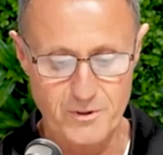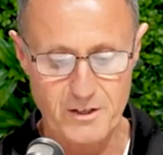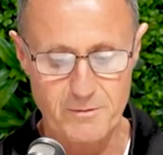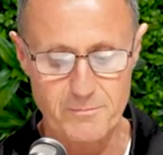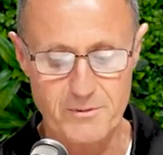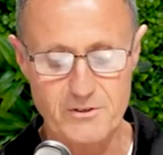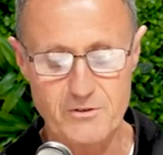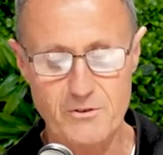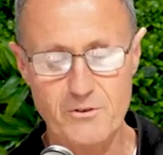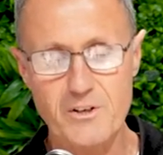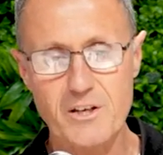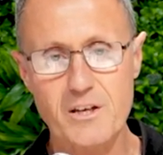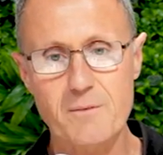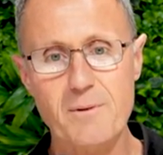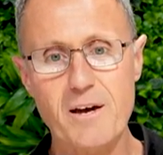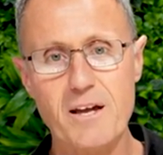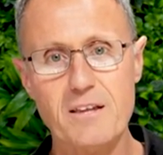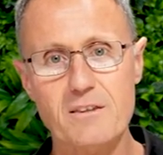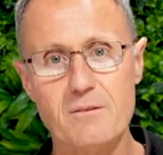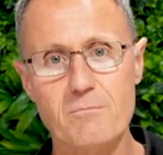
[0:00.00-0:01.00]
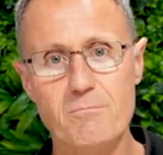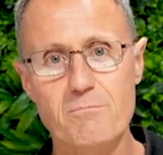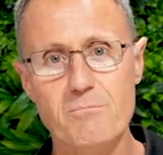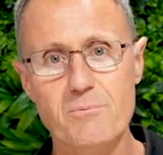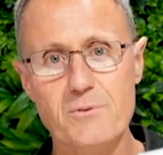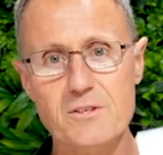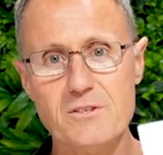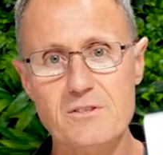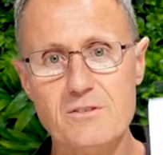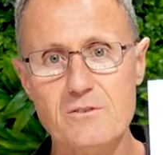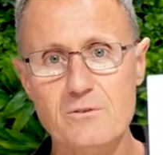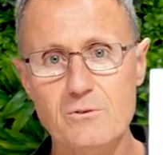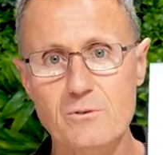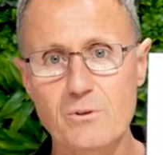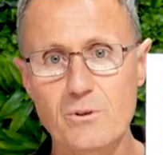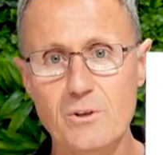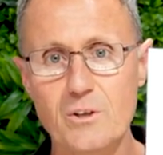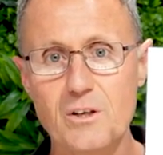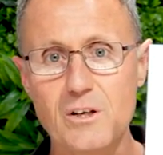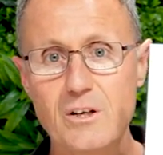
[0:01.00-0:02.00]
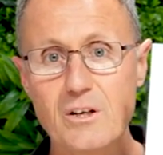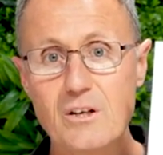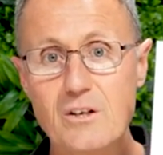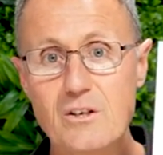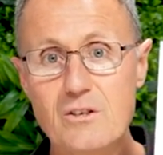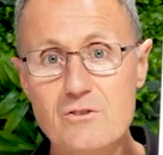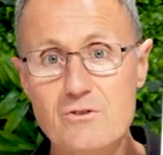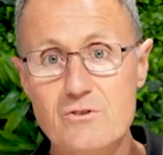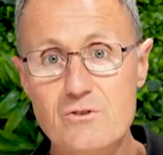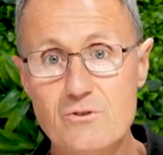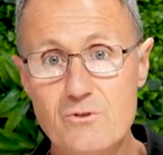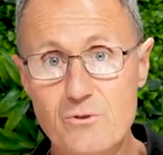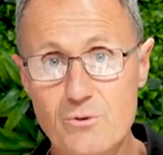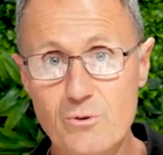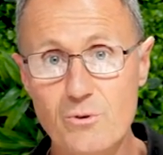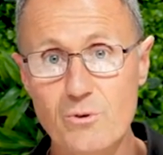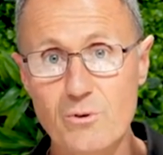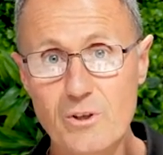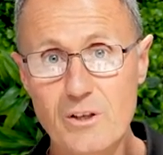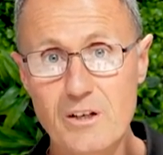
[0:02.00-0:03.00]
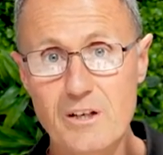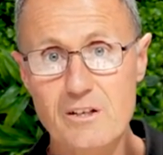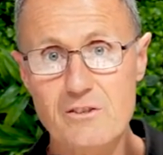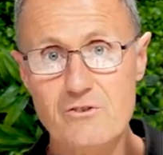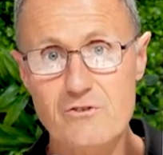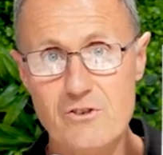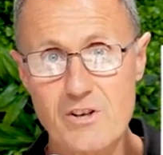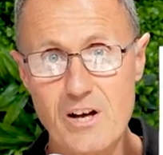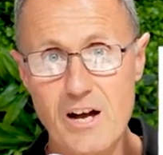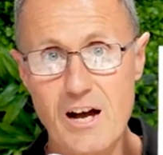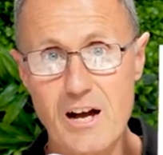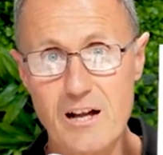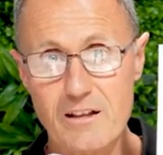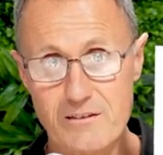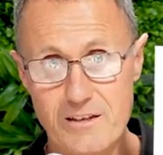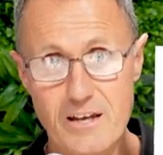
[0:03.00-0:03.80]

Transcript: We're going to be talking about the Bristol Stool Chart.